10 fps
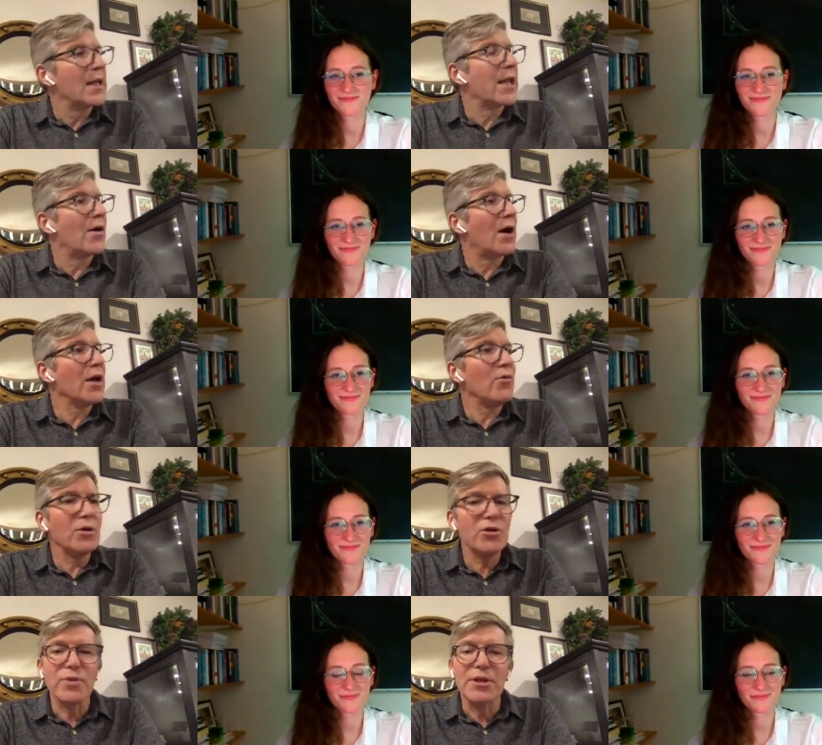Speaker 1: Now, I
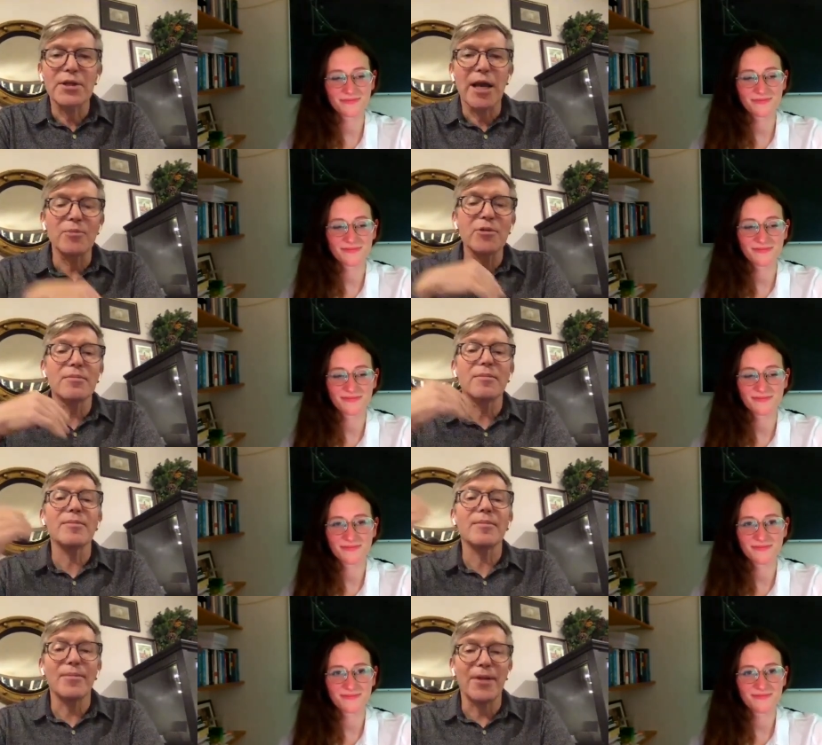want to accept
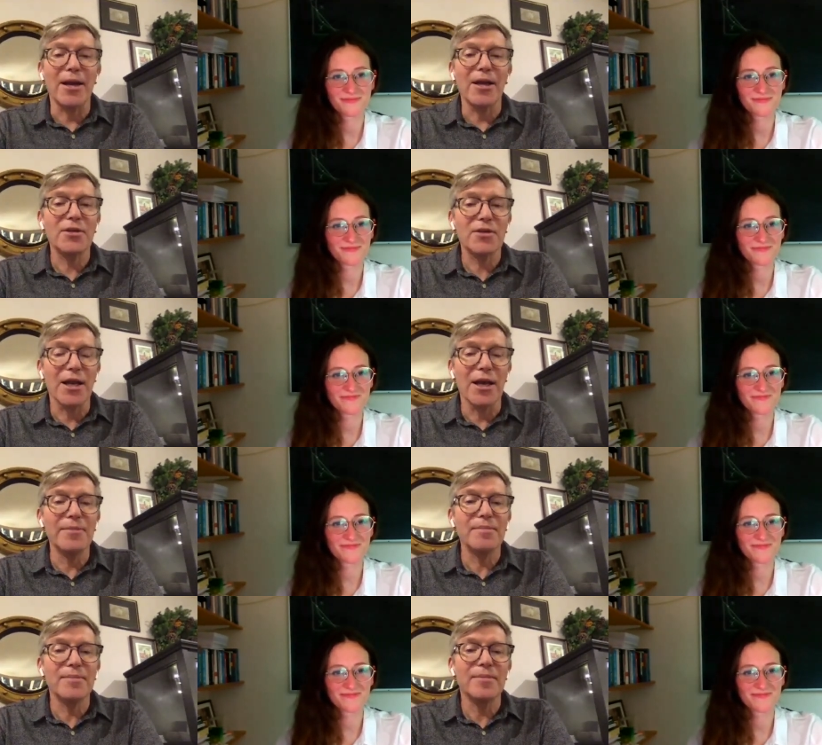that last claim
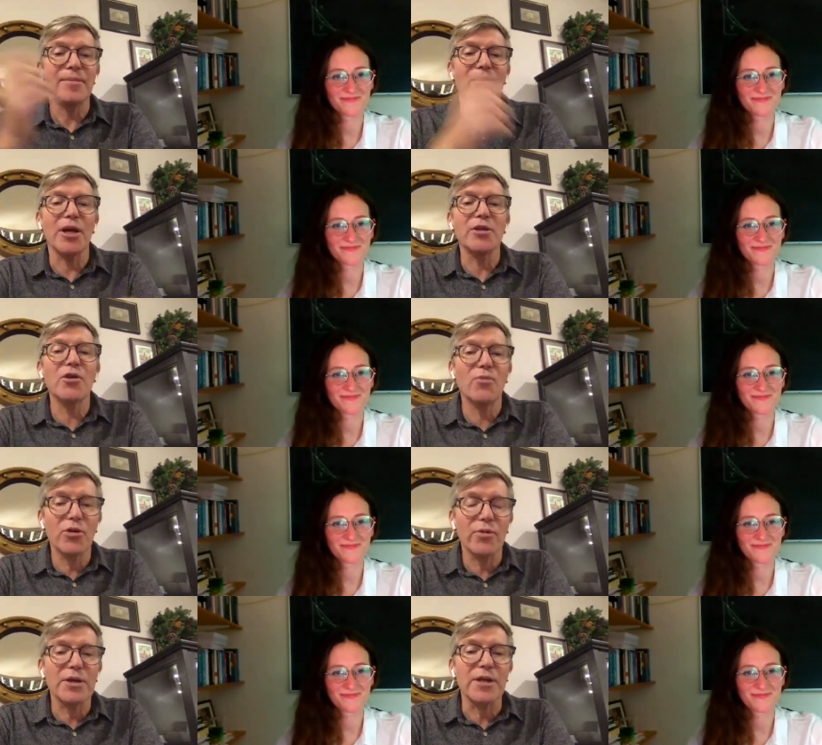but I don't want
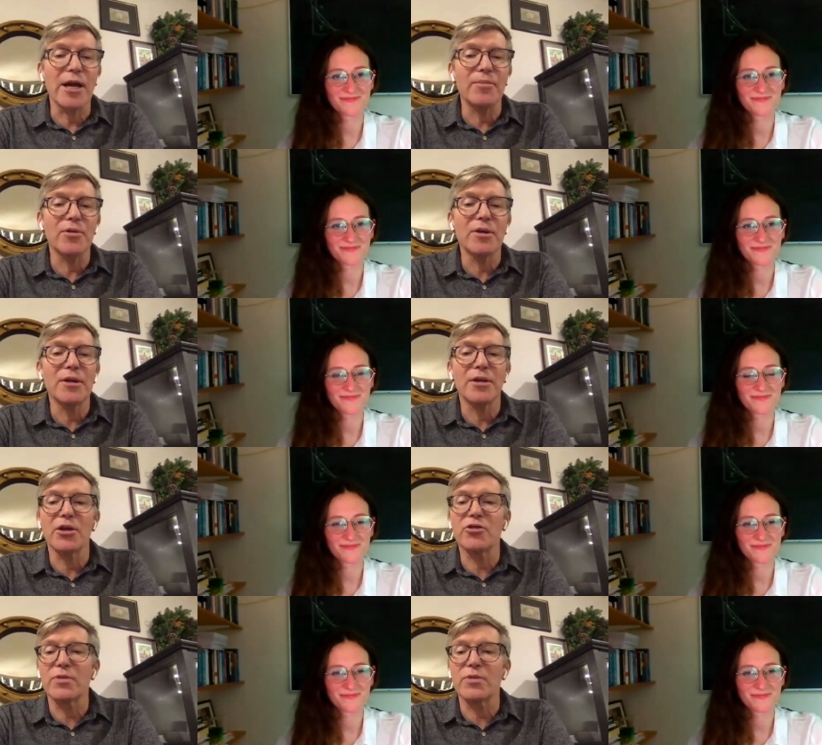to accept that as a